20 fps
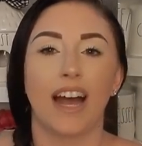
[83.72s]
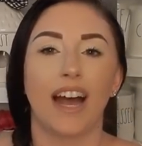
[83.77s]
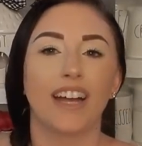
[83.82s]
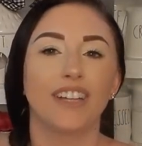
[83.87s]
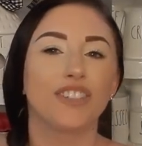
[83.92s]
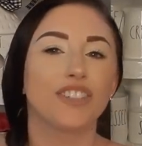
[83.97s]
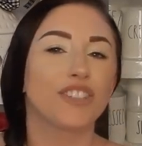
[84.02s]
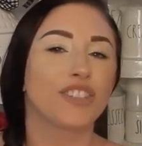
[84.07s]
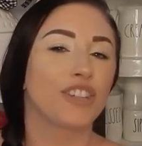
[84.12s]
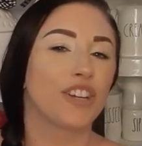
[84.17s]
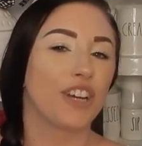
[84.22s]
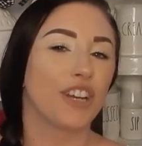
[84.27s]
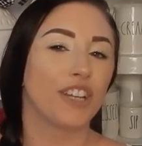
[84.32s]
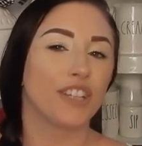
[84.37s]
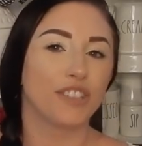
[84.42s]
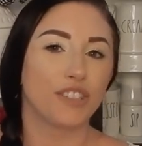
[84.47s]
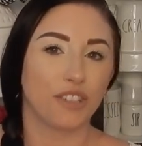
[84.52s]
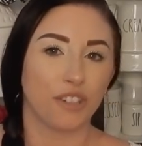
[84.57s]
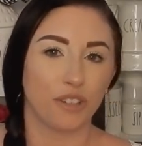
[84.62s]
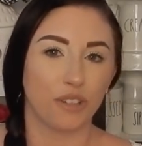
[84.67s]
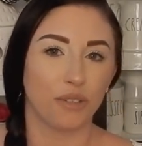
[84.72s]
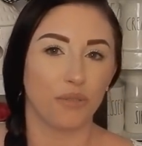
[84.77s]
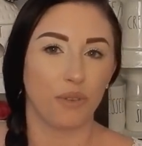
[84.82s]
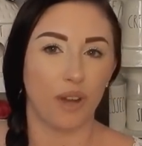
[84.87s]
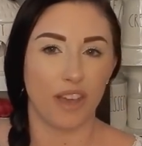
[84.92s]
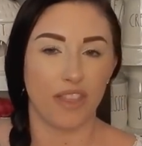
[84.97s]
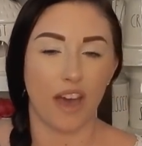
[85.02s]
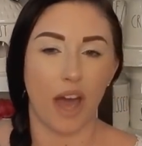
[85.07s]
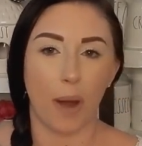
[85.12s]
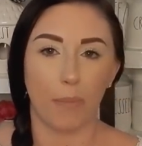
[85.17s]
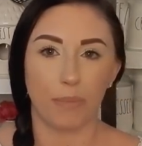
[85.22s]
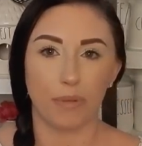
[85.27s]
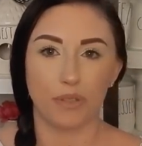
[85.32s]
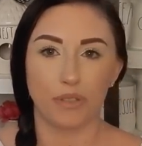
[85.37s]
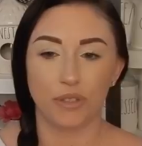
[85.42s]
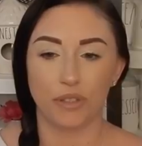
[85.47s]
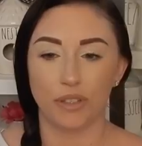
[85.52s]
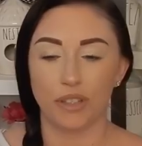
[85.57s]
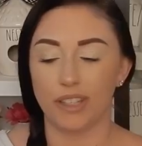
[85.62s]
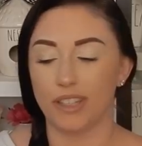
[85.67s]
I just couldn't turn away the
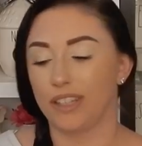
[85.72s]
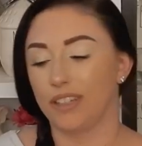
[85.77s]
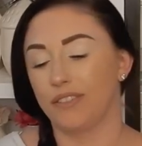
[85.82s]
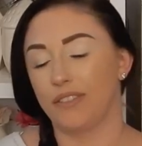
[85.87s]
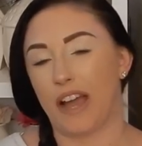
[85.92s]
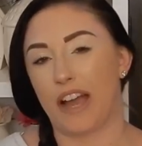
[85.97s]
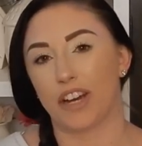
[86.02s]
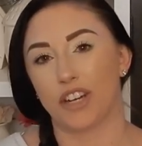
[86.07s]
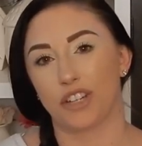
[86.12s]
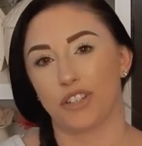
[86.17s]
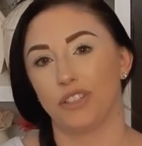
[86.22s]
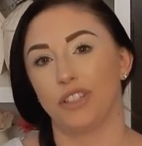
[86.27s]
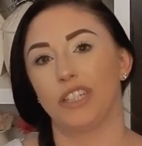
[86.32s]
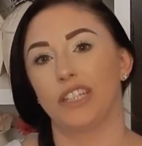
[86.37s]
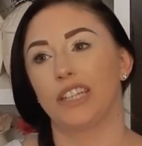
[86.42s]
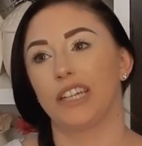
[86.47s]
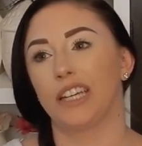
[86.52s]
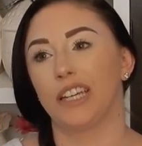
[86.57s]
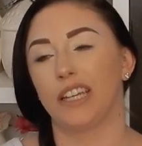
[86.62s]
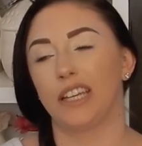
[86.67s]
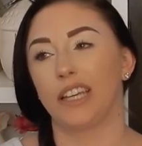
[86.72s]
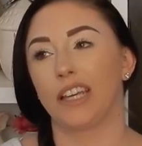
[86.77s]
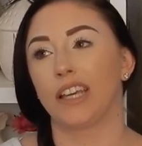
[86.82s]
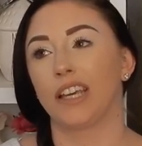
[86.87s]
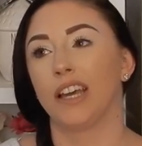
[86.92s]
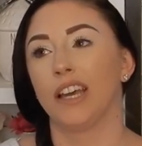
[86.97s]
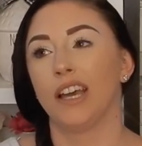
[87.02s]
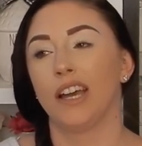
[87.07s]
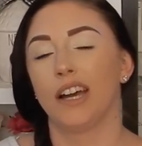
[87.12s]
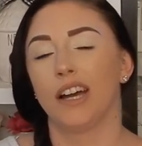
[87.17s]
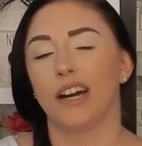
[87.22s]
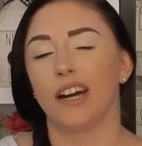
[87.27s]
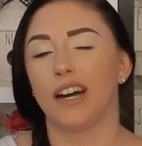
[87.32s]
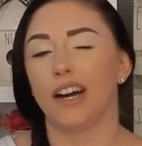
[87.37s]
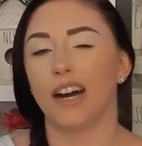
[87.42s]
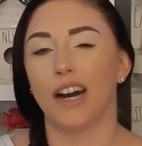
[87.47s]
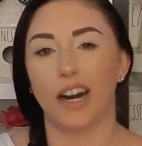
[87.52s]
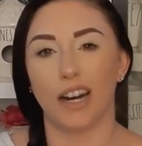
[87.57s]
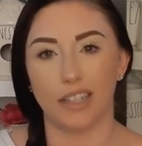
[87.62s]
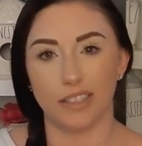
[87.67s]
opportunity of actually getting
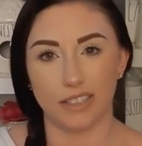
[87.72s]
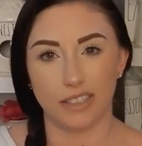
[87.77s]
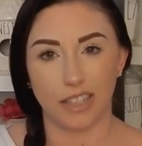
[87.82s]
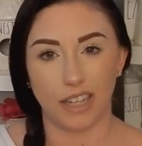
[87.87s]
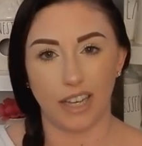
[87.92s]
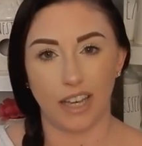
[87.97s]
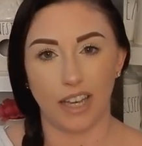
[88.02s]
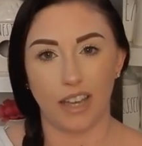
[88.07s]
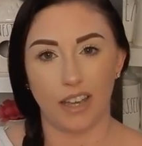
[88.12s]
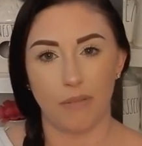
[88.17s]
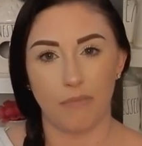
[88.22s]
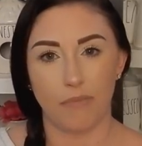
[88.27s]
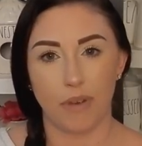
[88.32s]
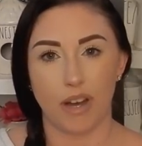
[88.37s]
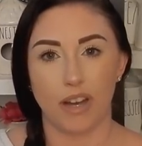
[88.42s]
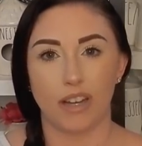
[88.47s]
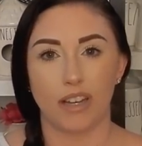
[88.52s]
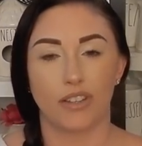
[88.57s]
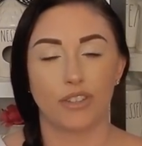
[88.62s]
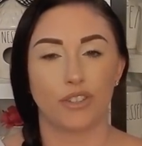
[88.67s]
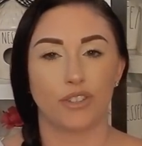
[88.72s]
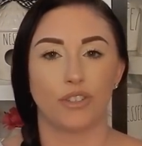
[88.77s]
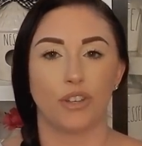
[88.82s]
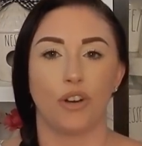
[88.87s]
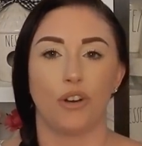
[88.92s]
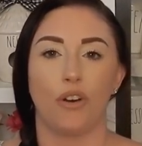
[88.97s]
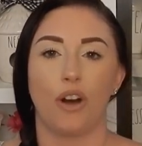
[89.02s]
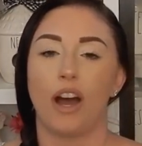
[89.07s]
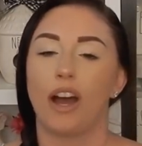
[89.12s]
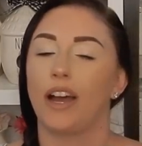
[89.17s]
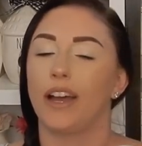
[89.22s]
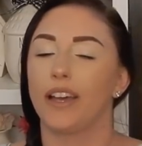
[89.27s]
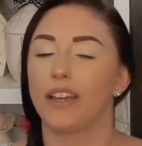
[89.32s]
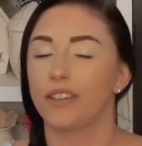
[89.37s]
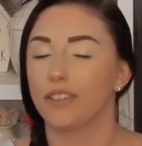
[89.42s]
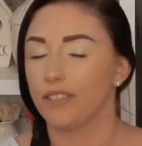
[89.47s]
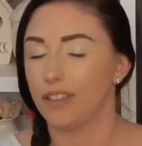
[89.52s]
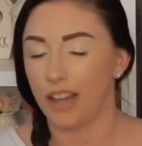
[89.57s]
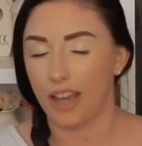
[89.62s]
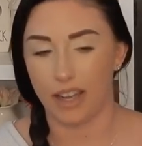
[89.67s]
a holiday mug, so
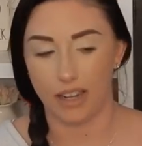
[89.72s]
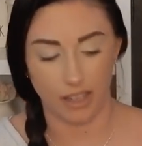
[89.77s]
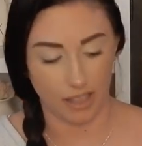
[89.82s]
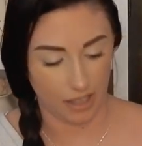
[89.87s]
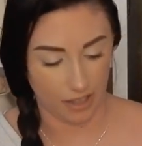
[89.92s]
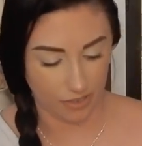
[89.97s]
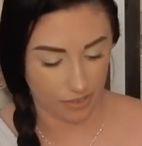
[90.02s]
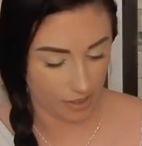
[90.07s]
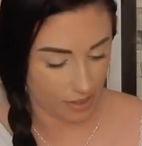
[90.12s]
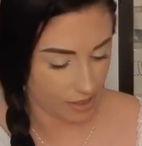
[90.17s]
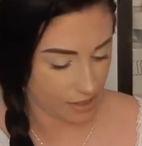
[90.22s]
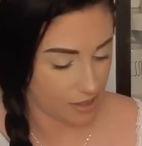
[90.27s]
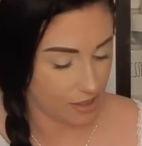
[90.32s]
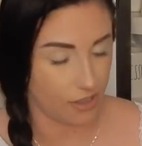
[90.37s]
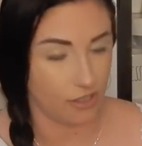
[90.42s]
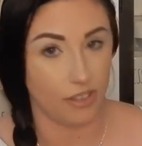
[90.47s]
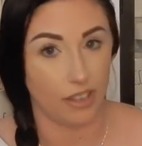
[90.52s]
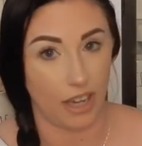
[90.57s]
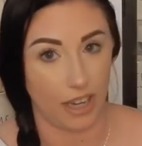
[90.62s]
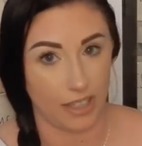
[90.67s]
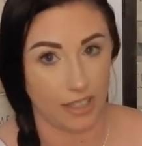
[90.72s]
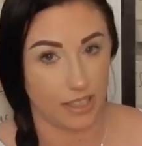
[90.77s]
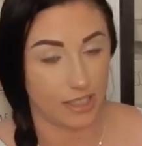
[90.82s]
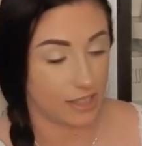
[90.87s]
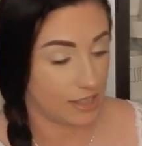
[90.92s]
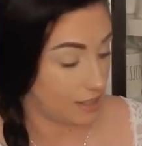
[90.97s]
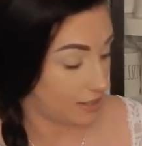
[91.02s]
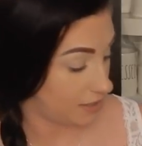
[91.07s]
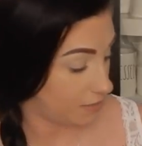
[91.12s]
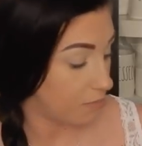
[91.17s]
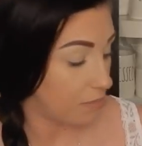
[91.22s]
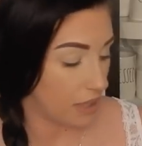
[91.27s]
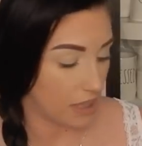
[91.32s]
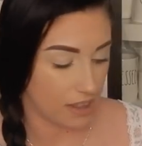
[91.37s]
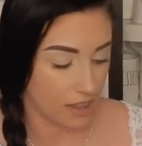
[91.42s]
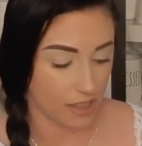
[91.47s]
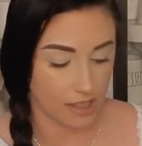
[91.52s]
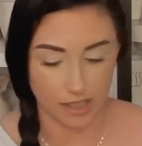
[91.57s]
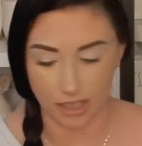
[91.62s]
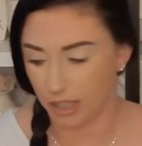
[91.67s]
I had to get this. So I did
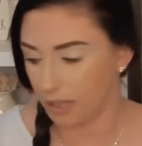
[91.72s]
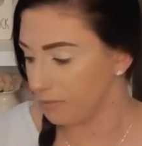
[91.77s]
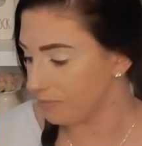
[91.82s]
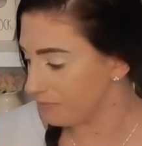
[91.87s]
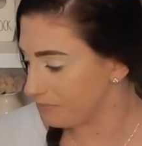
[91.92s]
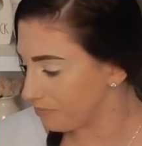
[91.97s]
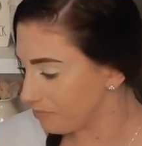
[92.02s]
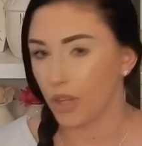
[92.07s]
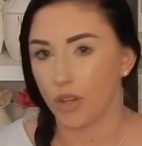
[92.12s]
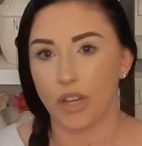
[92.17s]
picked this up.